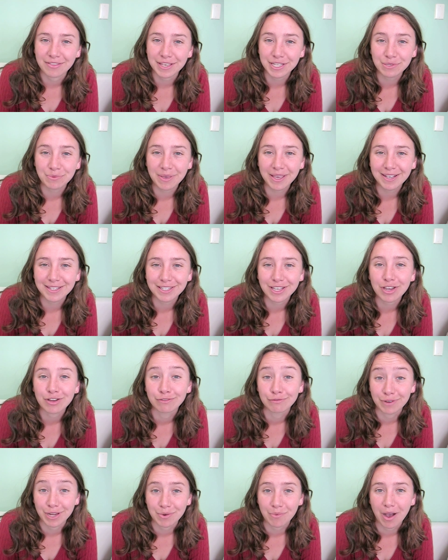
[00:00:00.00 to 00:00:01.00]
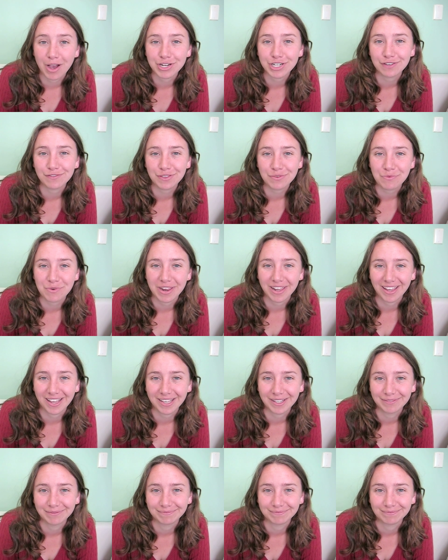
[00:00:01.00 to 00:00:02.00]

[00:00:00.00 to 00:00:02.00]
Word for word: this week's Greenwash of the Week.